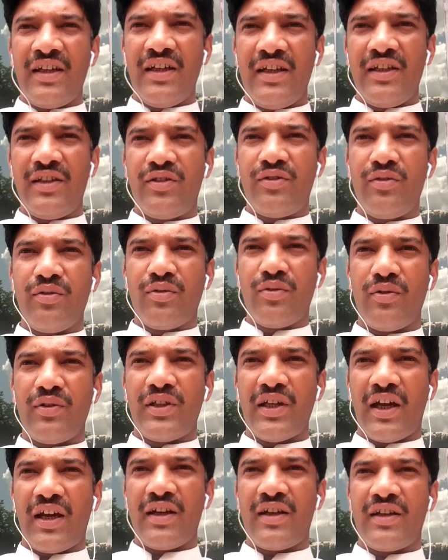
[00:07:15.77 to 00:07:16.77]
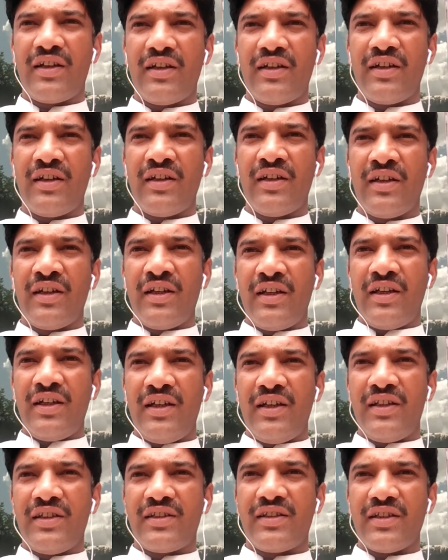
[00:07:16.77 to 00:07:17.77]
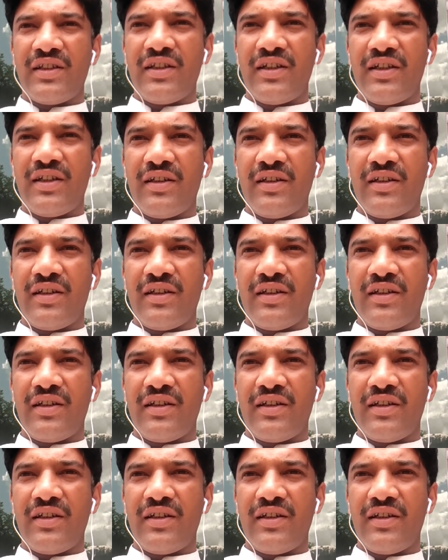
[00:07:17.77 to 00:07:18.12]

is that is